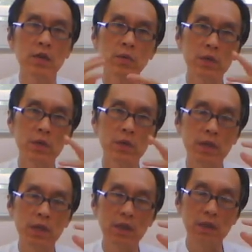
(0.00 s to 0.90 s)
which is
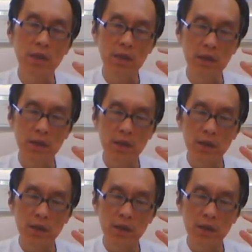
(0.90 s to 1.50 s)
the